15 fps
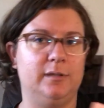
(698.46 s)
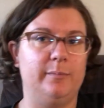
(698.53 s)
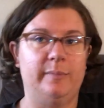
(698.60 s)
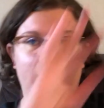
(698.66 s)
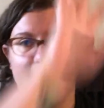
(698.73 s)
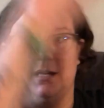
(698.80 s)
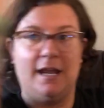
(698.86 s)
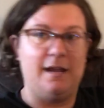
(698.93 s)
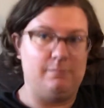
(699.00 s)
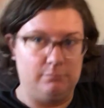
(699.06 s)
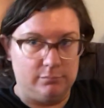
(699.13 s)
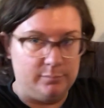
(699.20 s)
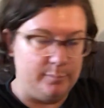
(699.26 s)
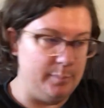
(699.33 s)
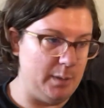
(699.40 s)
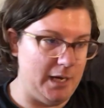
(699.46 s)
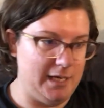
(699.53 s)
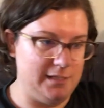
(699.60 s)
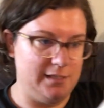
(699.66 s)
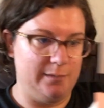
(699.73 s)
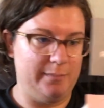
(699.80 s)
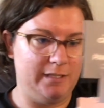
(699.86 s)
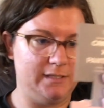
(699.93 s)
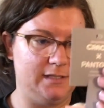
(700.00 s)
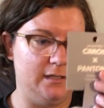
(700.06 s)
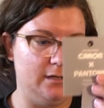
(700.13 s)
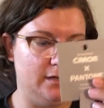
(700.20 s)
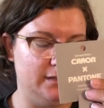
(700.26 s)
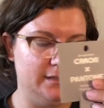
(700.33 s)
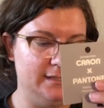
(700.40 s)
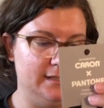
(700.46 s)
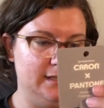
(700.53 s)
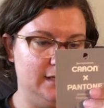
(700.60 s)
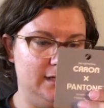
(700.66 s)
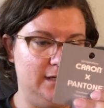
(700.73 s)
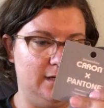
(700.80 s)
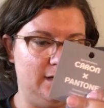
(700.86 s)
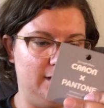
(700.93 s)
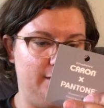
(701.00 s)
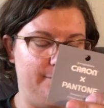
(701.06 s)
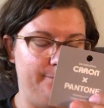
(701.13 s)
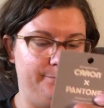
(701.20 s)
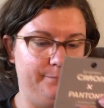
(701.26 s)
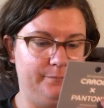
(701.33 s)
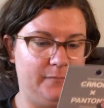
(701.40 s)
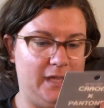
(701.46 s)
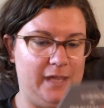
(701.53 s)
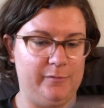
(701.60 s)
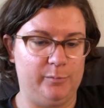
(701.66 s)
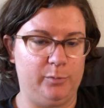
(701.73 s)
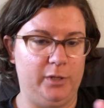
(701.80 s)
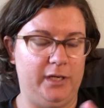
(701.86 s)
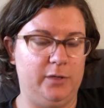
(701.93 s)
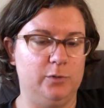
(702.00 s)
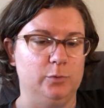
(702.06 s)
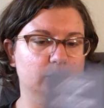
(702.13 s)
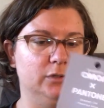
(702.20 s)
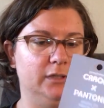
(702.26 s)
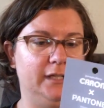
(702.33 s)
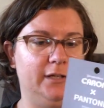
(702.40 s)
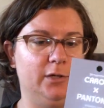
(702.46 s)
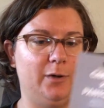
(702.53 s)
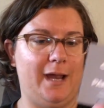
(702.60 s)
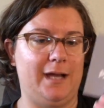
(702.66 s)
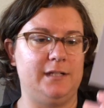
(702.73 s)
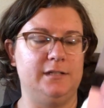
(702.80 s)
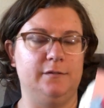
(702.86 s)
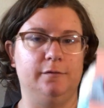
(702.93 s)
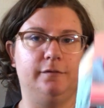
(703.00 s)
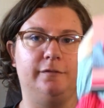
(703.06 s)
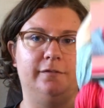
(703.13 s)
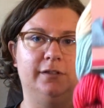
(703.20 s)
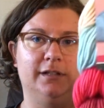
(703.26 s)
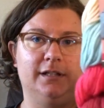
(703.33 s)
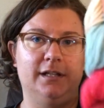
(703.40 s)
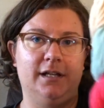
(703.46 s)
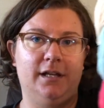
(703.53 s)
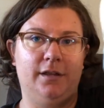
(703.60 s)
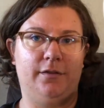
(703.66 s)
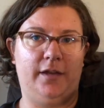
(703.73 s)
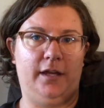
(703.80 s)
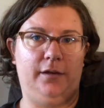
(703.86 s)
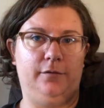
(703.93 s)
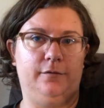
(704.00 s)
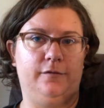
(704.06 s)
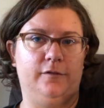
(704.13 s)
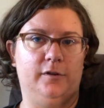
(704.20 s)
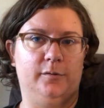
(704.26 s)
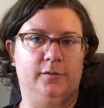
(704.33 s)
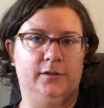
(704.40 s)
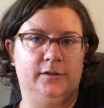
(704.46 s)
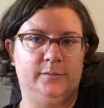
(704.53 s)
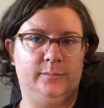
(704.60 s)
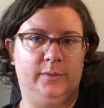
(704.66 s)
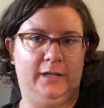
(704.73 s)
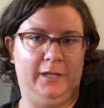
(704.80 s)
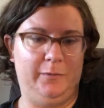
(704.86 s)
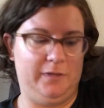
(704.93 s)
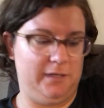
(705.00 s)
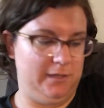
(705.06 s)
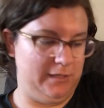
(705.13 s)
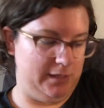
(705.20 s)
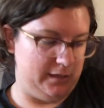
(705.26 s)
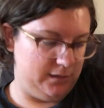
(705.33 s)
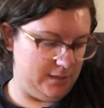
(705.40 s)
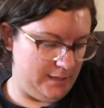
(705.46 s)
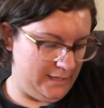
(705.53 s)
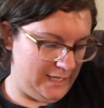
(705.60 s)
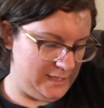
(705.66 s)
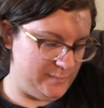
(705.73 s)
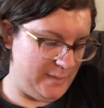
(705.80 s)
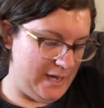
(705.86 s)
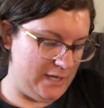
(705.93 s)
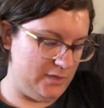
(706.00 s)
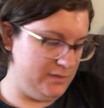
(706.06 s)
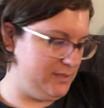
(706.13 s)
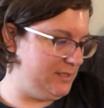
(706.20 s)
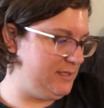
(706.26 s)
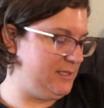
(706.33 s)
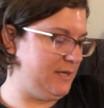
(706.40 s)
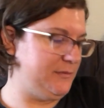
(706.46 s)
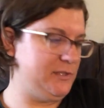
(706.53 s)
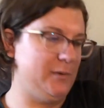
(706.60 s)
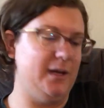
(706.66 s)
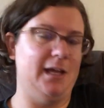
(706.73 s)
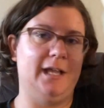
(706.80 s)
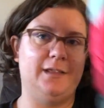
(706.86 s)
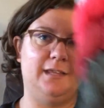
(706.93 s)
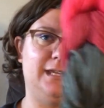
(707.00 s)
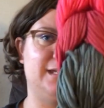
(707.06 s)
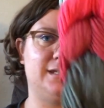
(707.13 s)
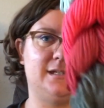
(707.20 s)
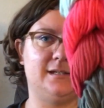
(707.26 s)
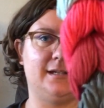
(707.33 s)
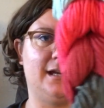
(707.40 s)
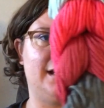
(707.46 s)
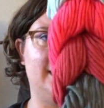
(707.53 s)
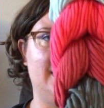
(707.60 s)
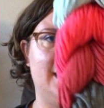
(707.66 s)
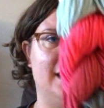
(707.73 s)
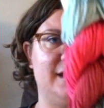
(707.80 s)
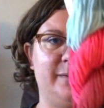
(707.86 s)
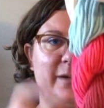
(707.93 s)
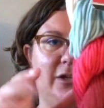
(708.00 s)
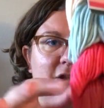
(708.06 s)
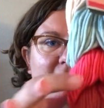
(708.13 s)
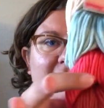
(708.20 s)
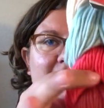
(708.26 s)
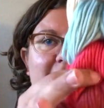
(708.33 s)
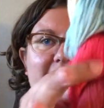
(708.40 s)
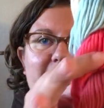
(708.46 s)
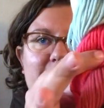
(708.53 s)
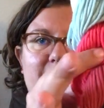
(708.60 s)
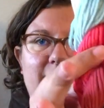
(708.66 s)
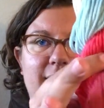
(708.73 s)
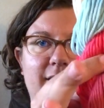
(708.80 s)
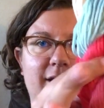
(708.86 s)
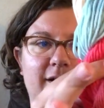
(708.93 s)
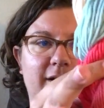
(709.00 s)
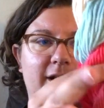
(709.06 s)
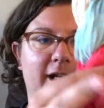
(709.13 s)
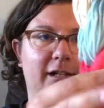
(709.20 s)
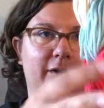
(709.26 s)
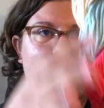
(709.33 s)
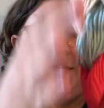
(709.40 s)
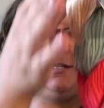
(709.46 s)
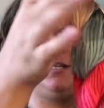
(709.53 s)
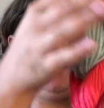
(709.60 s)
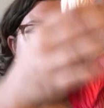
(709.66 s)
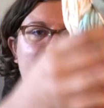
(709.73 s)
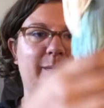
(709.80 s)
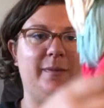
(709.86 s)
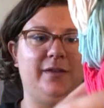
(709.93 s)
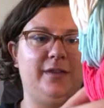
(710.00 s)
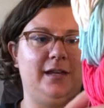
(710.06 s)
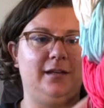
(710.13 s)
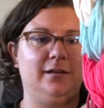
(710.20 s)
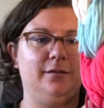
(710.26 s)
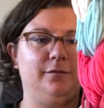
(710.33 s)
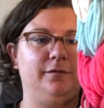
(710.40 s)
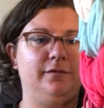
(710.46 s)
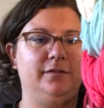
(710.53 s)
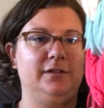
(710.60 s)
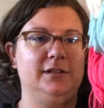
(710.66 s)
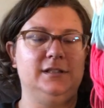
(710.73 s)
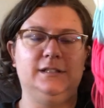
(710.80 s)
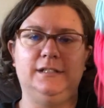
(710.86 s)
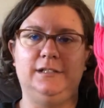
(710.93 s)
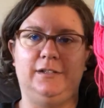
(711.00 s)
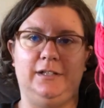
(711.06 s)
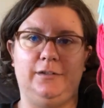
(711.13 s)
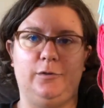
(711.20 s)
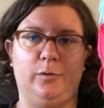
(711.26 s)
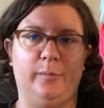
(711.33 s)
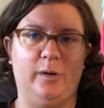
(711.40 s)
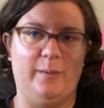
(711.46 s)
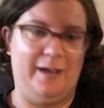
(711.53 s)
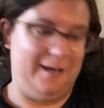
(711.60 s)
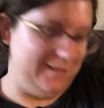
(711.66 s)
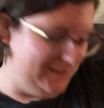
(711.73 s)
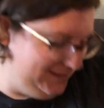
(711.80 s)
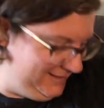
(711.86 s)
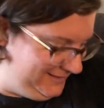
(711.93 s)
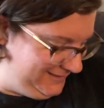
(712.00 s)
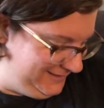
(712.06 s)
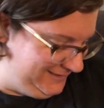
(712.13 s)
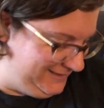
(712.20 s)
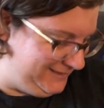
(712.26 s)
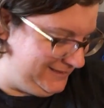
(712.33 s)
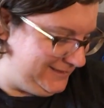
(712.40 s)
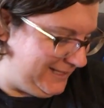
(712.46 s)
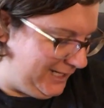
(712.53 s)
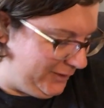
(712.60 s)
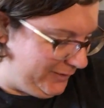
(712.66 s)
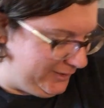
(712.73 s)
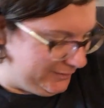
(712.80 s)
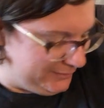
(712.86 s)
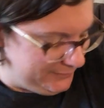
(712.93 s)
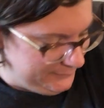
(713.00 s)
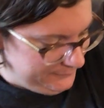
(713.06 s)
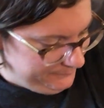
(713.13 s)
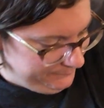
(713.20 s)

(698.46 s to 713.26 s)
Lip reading: big name brand that makes the yarn. They have a pretty cool interactive thing for playing with it, and it has patterns and stuff. So I got these because I especially like this color. These kind of make me think of like Little Mermaid, Ariel.